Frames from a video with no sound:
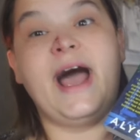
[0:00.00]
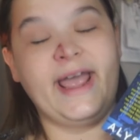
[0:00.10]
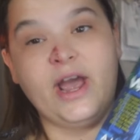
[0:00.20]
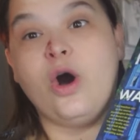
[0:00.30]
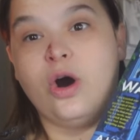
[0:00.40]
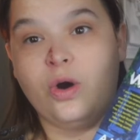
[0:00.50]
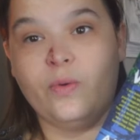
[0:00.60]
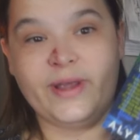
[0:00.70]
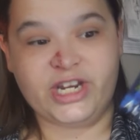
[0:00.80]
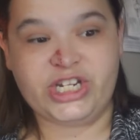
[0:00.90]
I
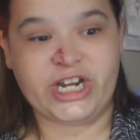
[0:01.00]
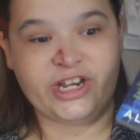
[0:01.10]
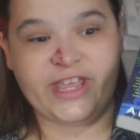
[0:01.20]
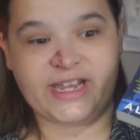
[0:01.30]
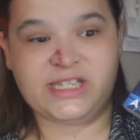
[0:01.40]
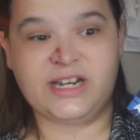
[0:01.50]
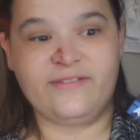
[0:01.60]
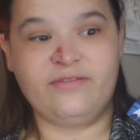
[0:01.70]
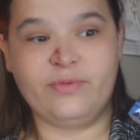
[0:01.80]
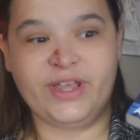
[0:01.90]
always share that
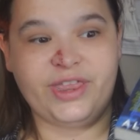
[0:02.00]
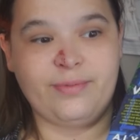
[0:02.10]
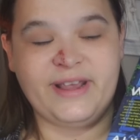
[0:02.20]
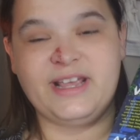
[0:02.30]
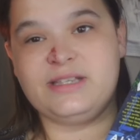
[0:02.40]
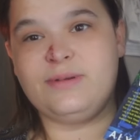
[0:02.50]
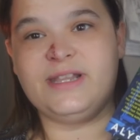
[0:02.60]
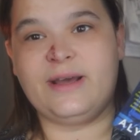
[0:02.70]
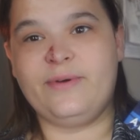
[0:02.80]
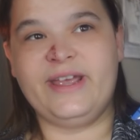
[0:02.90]
stuff with my
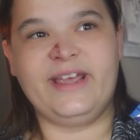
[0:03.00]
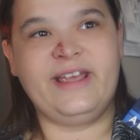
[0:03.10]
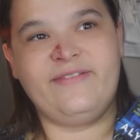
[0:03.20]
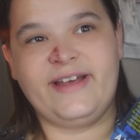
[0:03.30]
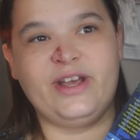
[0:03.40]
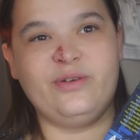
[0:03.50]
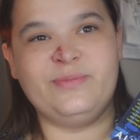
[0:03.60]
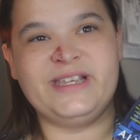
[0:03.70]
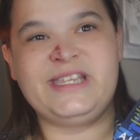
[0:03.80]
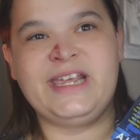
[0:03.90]
husband. That way if I go
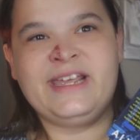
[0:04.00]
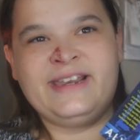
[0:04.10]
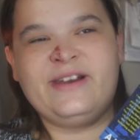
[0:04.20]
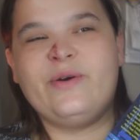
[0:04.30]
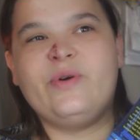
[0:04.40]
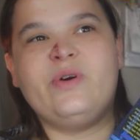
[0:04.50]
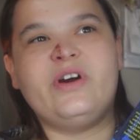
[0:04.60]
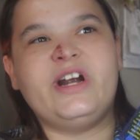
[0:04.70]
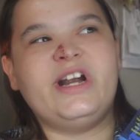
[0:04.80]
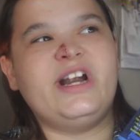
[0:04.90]
missing
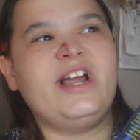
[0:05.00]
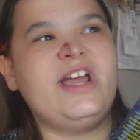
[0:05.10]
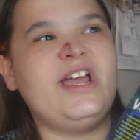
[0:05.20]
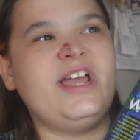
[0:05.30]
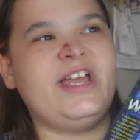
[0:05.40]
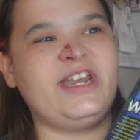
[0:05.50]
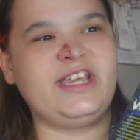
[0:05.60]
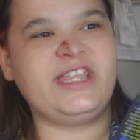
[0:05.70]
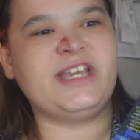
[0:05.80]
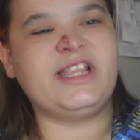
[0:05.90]
or
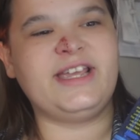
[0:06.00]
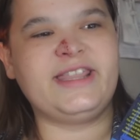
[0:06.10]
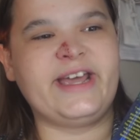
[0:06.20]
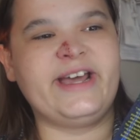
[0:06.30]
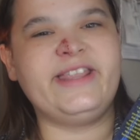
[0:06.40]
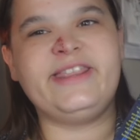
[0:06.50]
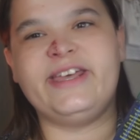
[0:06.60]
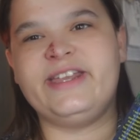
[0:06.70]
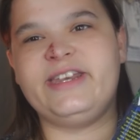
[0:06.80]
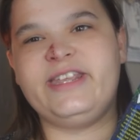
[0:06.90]
anything like that, then